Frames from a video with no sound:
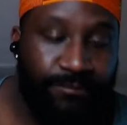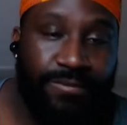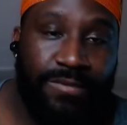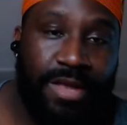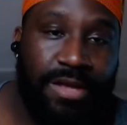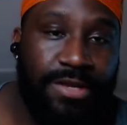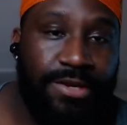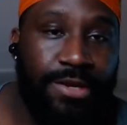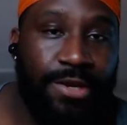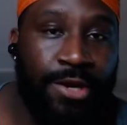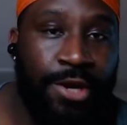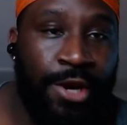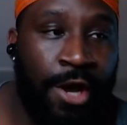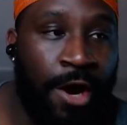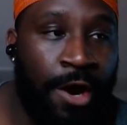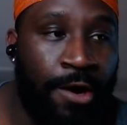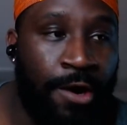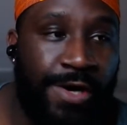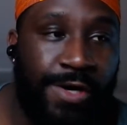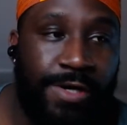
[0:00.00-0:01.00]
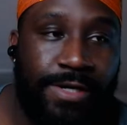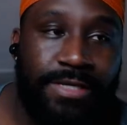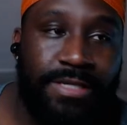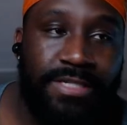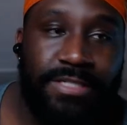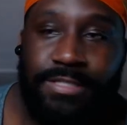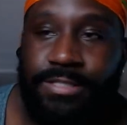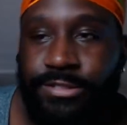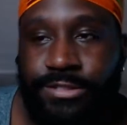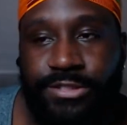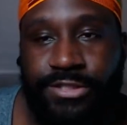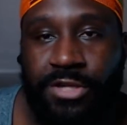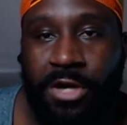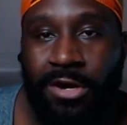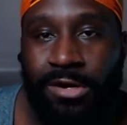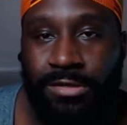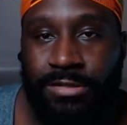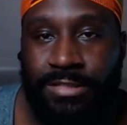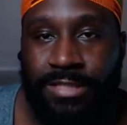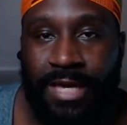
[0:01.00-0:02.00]
You know, so
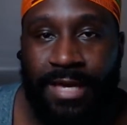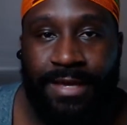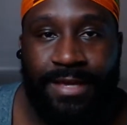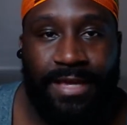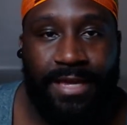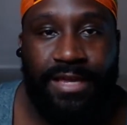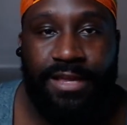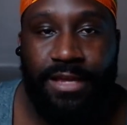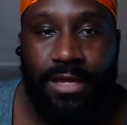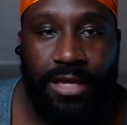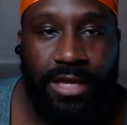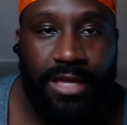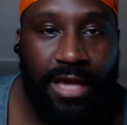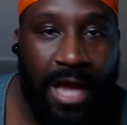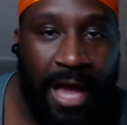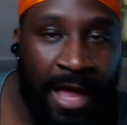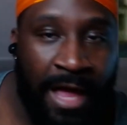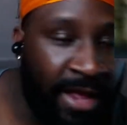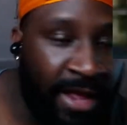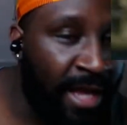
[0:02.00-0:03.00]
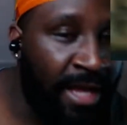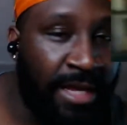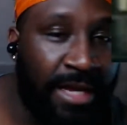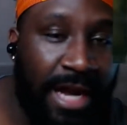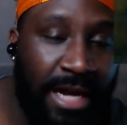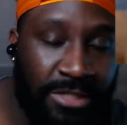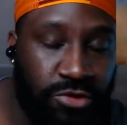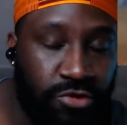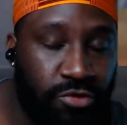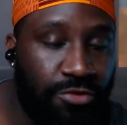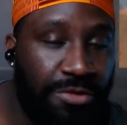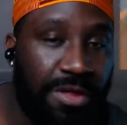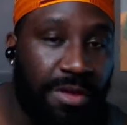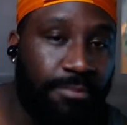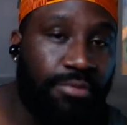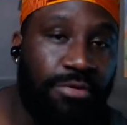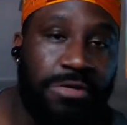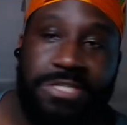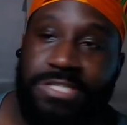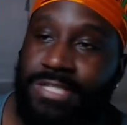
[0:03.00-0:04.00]
it's like I truly
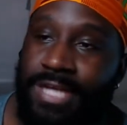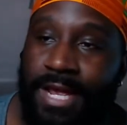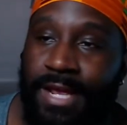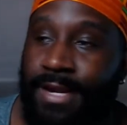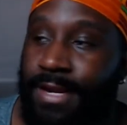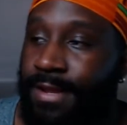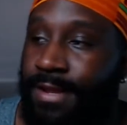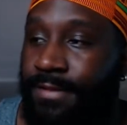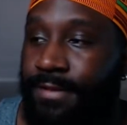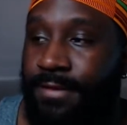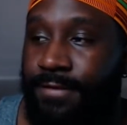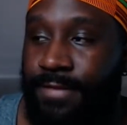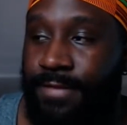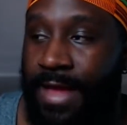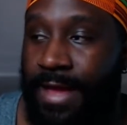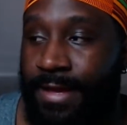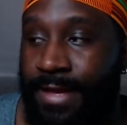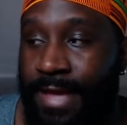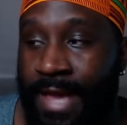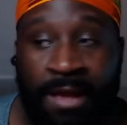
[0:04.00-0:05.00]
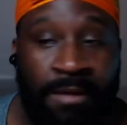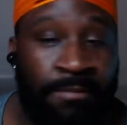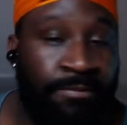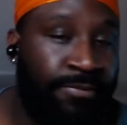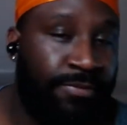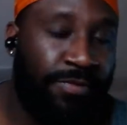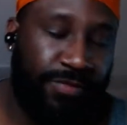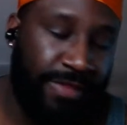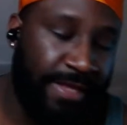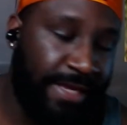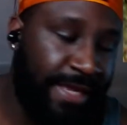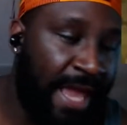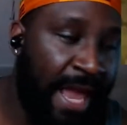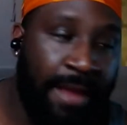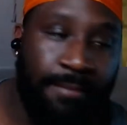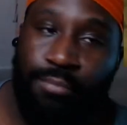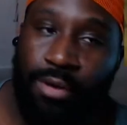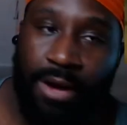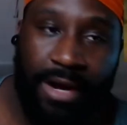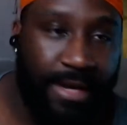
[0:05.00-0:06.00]
appreciated that game. The game
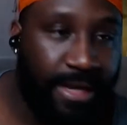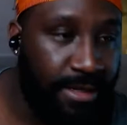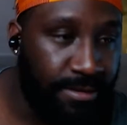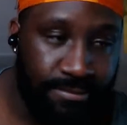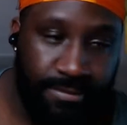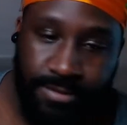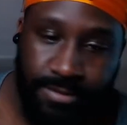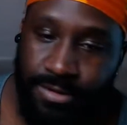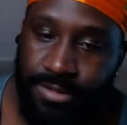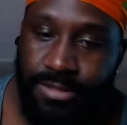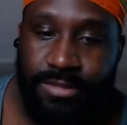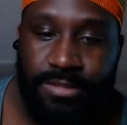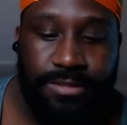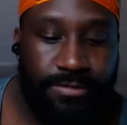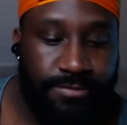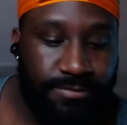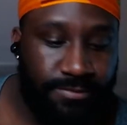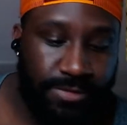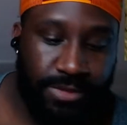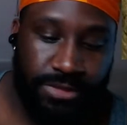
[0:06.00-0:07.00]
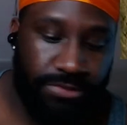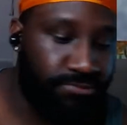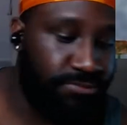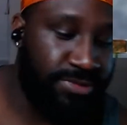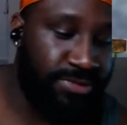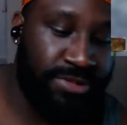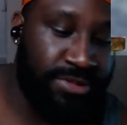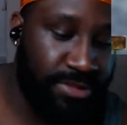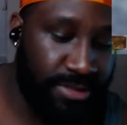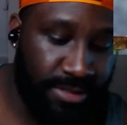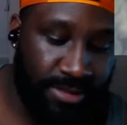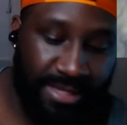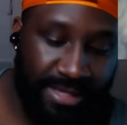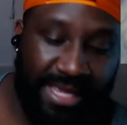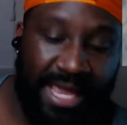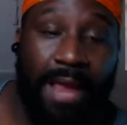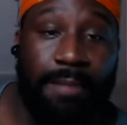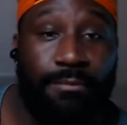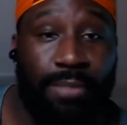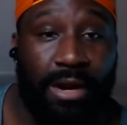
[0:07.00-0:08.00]
breaking
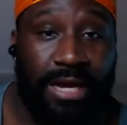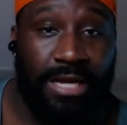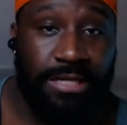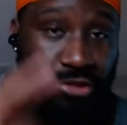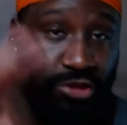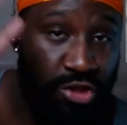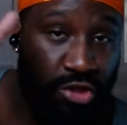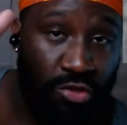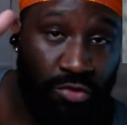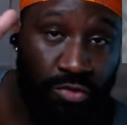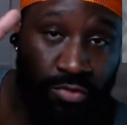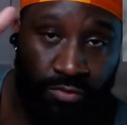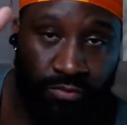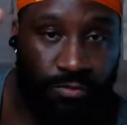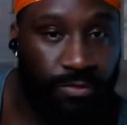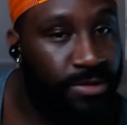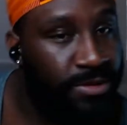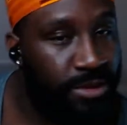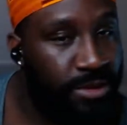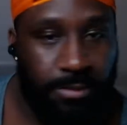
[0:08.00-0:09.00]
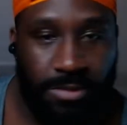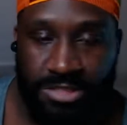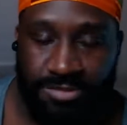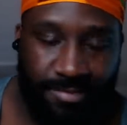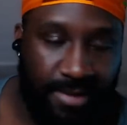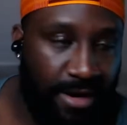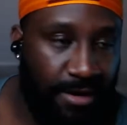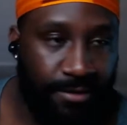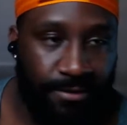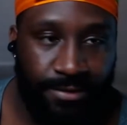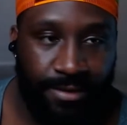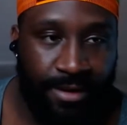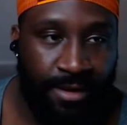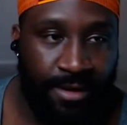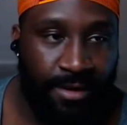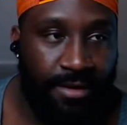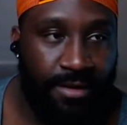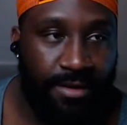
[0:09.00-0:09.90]
2 was so much better than